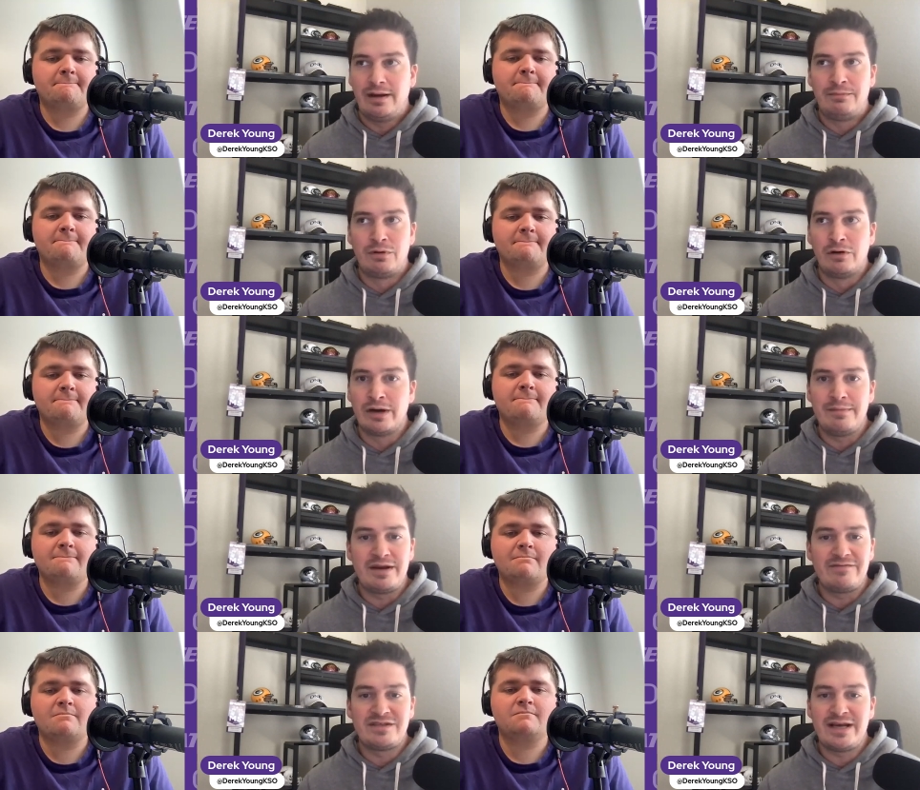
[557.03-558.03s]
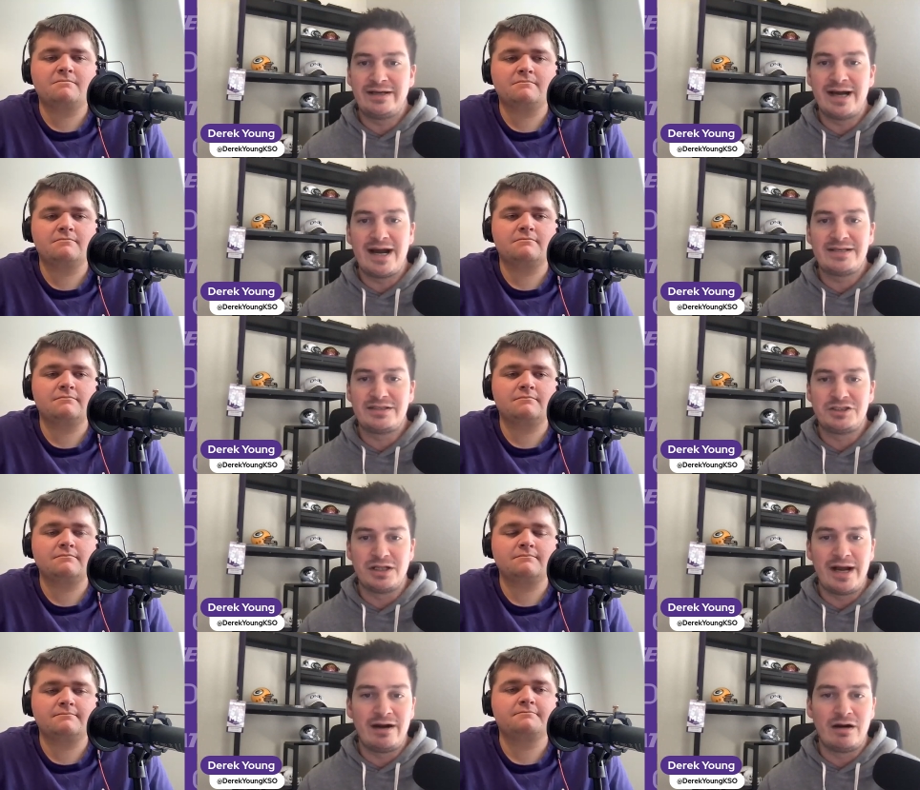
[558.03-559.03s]
Speaker 1: a program, you have ten guys in
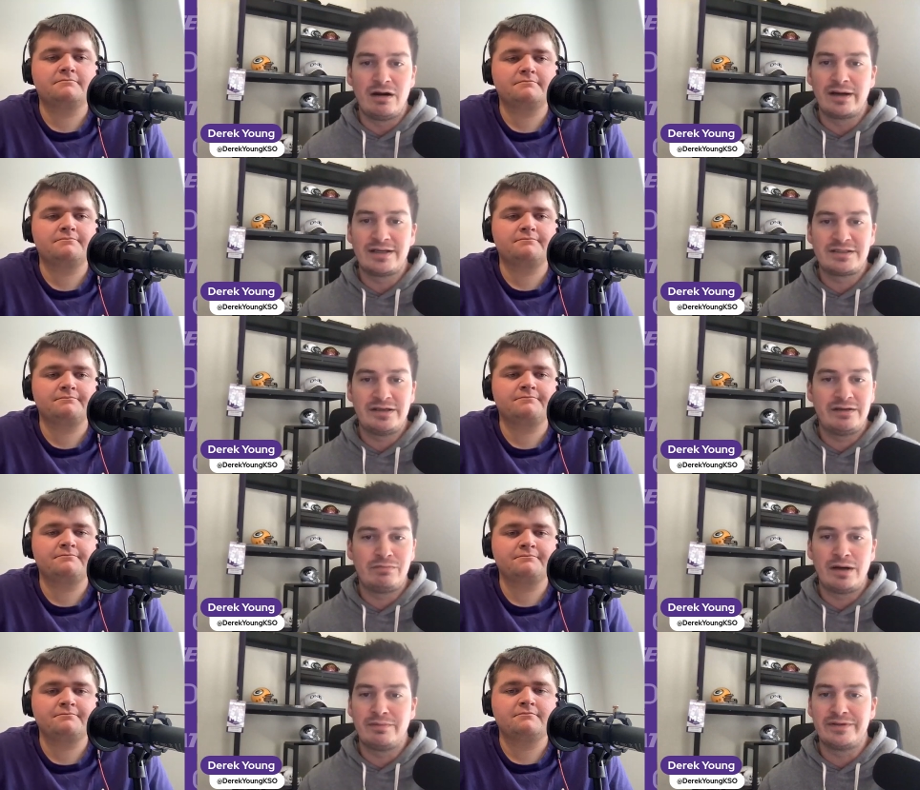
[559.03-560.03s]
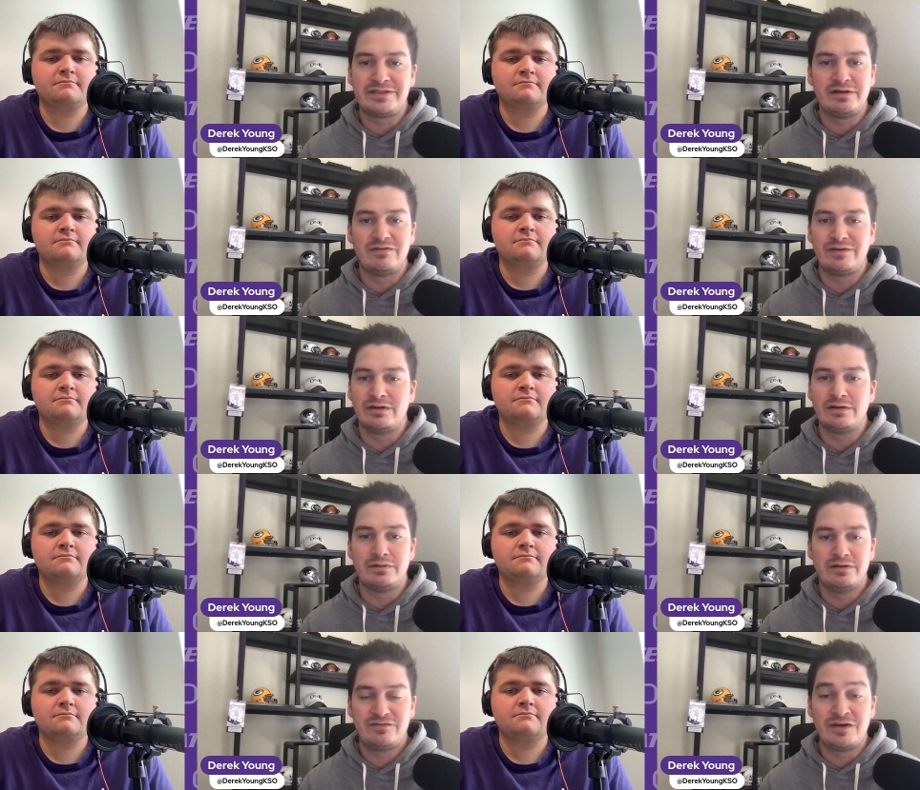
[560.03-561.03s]
July or August, you can probably still feel
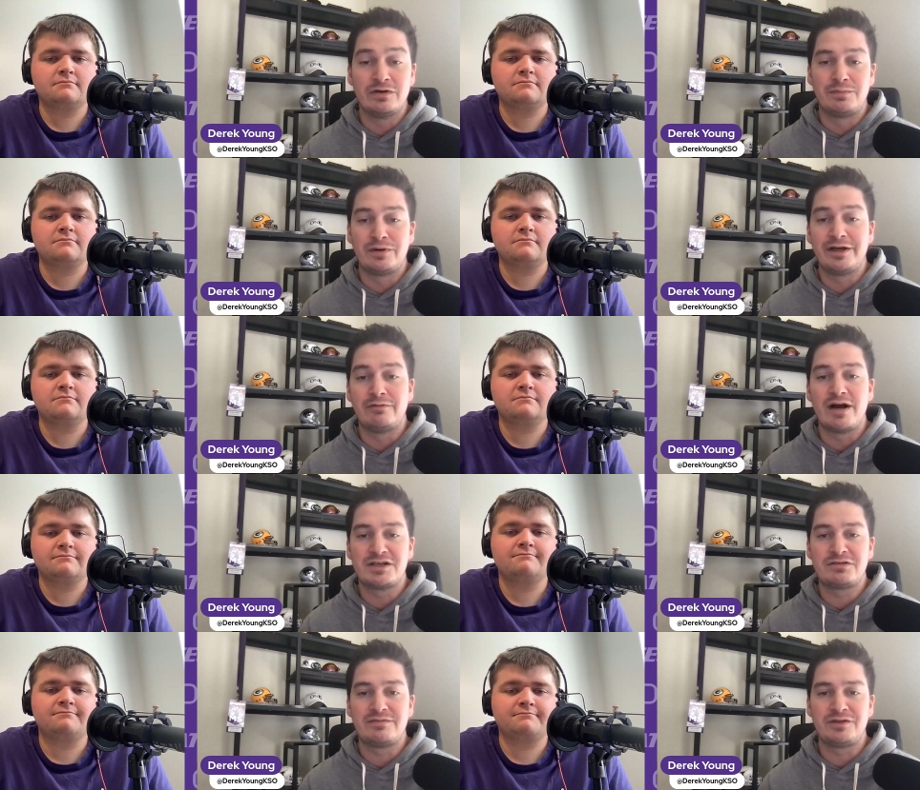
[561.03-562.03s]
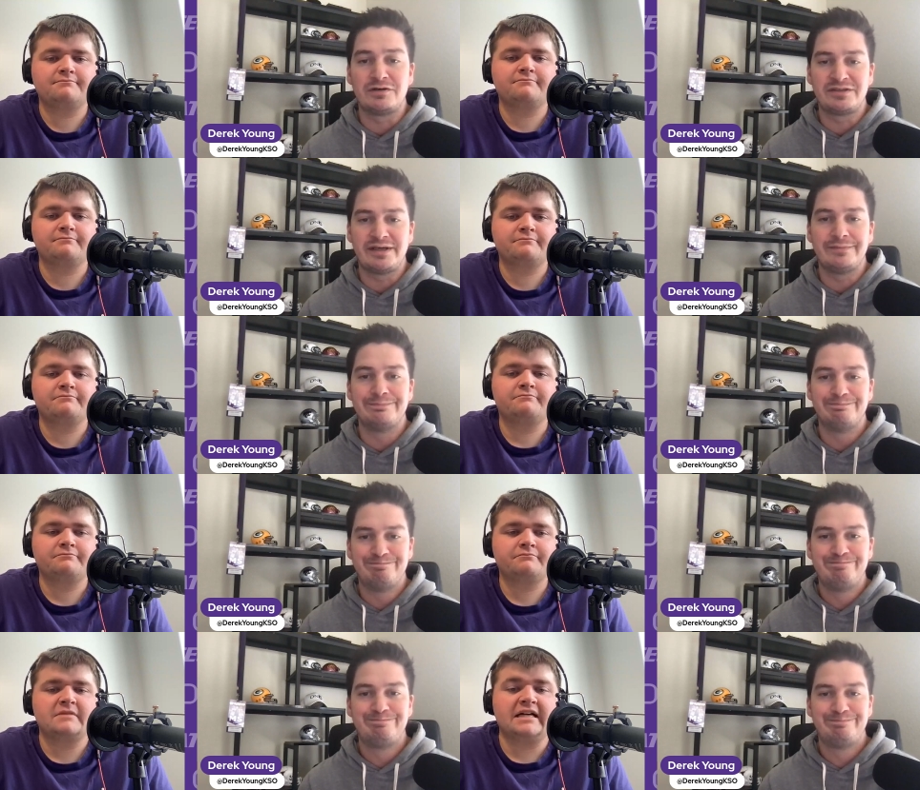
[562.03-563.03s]
field a pretty good roster of thirteen.
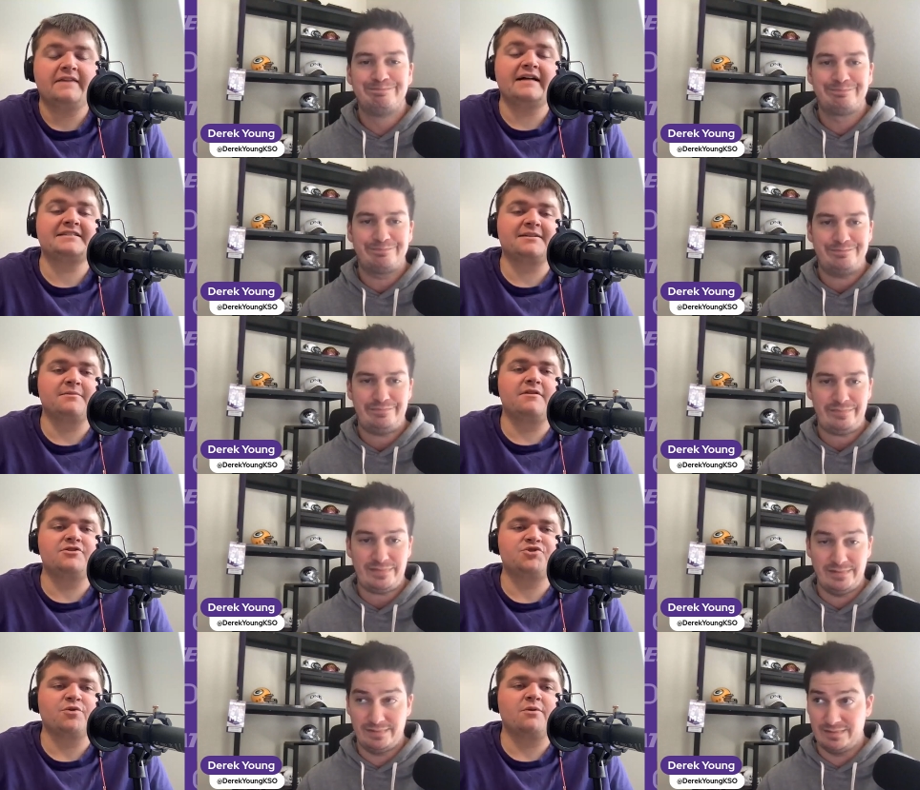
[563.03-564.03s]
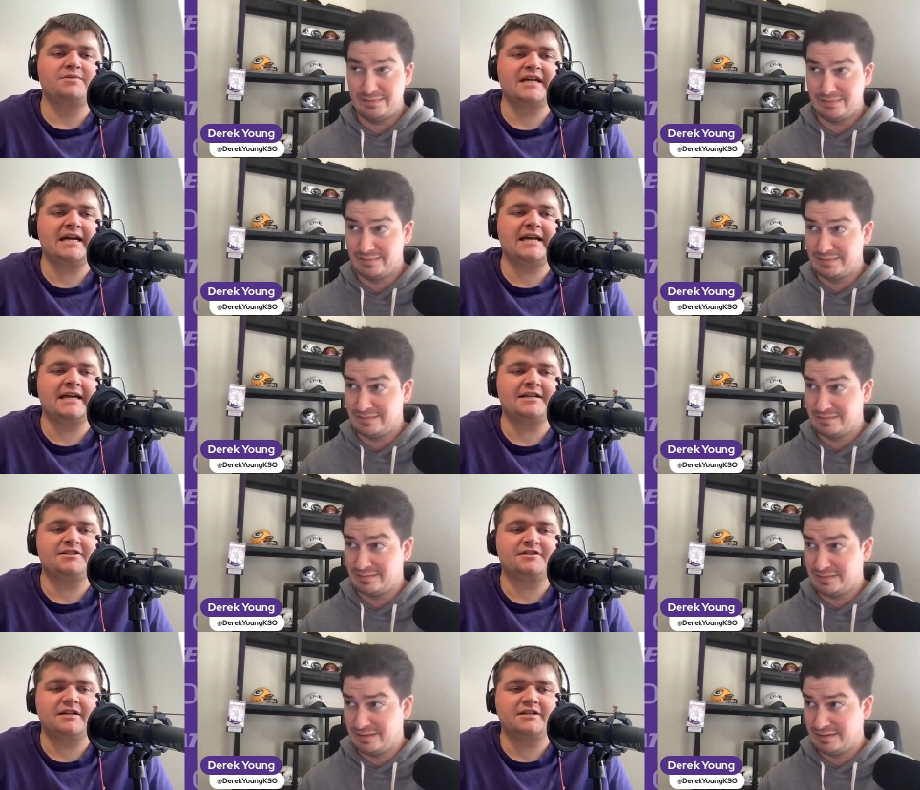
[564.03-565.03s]
Speaker 2: And that's something that Jerome Tang
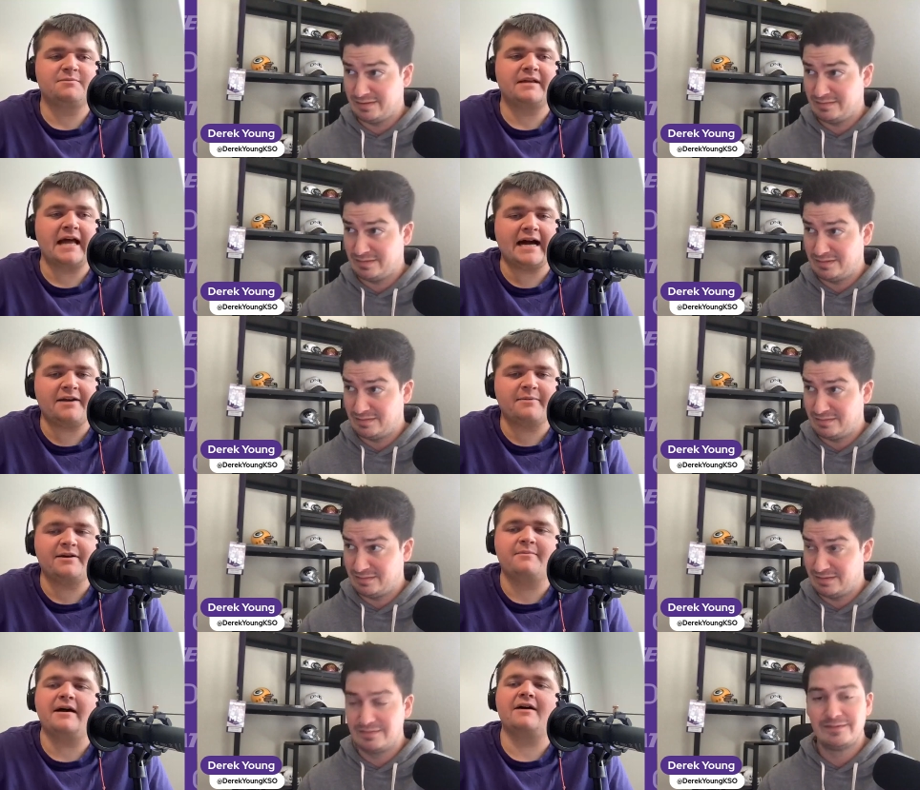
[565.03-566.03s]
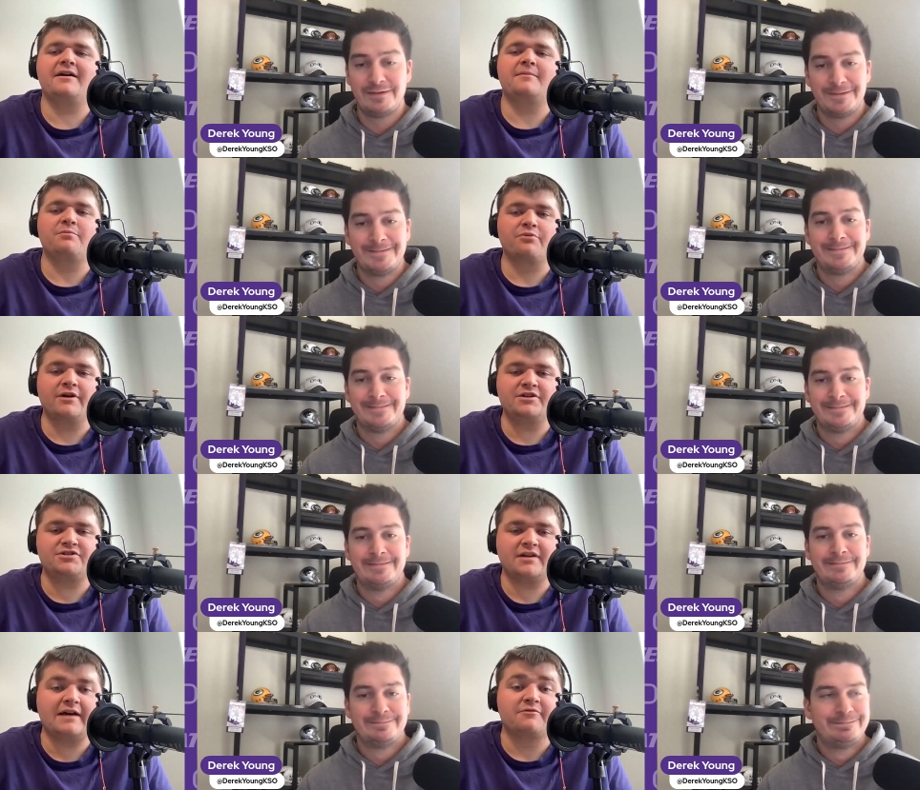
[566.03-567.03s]
has has been adamant about and
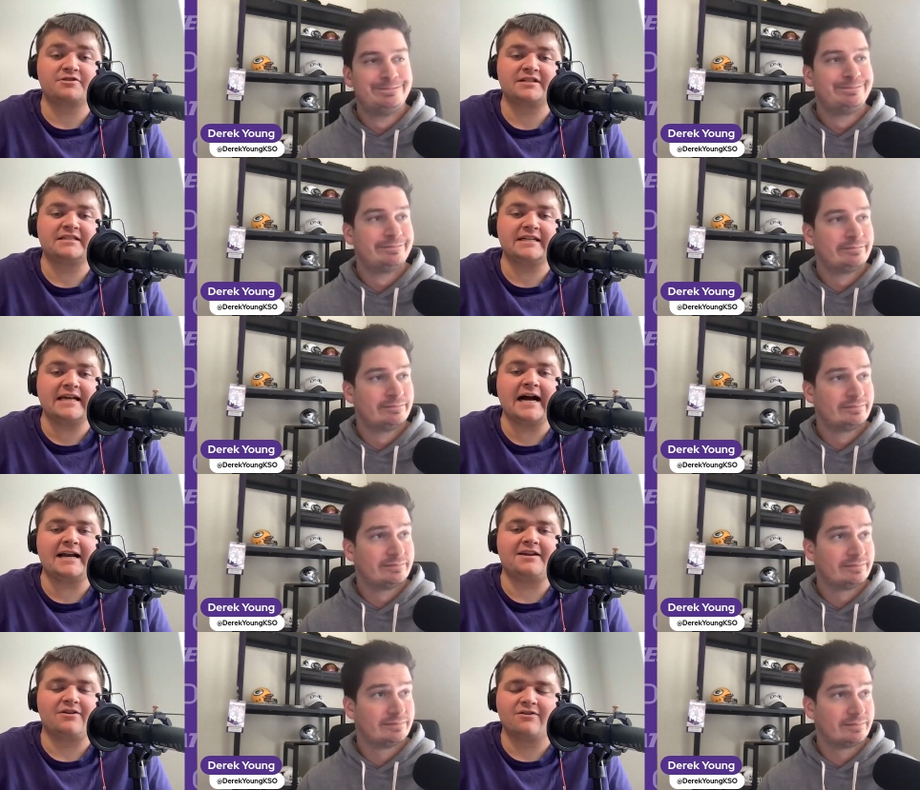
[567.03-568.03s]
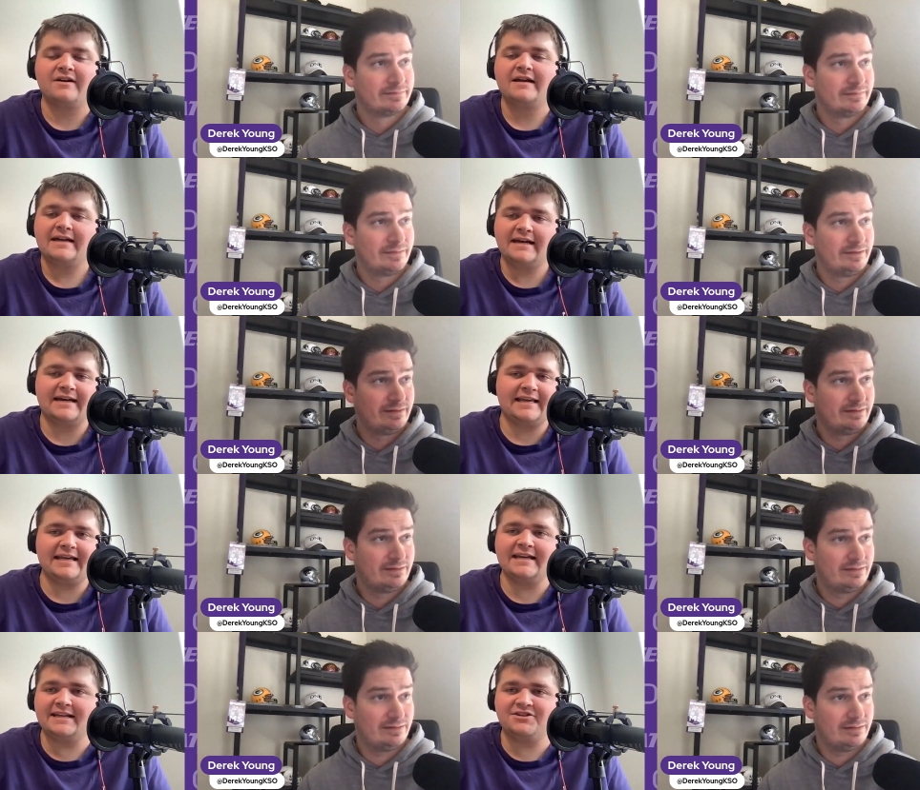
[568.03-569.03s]
preached ever since he got here. And again, it